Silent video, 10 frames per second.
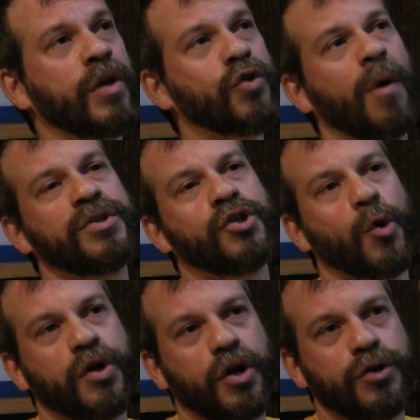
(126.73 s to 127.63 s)
So I was the
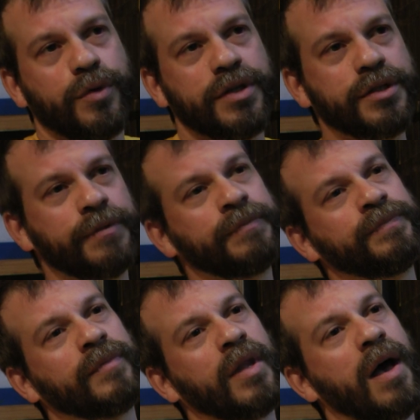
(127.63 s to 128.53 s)
token cartoonist.
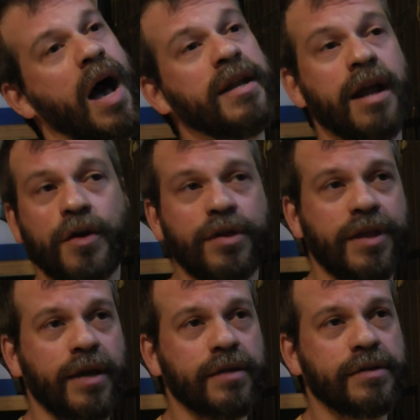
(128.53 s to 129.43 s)
I did other
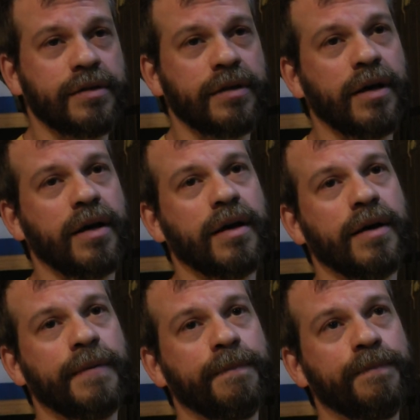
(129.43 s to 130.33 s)
things.
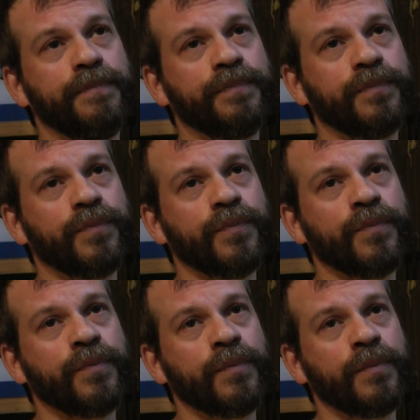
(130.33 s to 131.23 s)
Um,
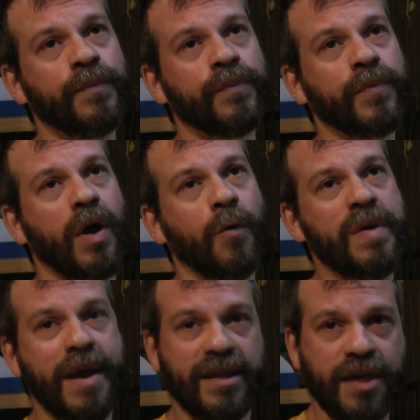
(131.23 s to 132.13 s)

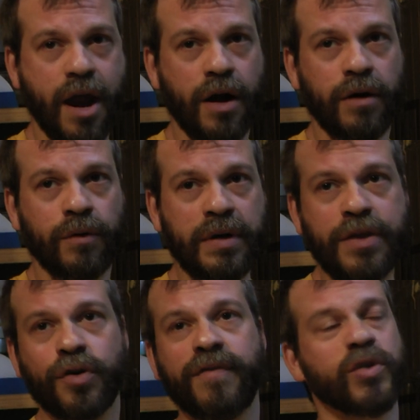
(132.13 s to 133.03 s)
we met there.
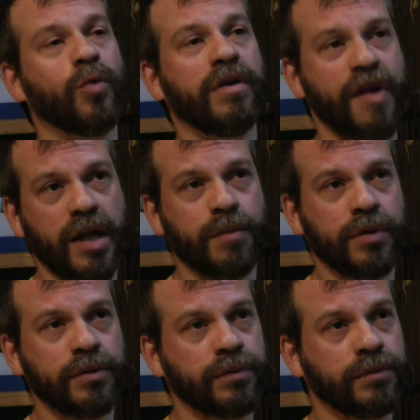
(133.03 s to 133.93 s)
Neither of us were
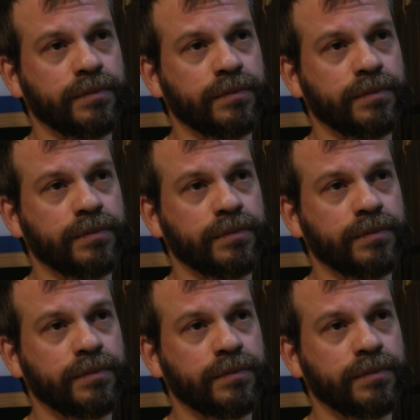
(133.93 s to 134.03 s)
available.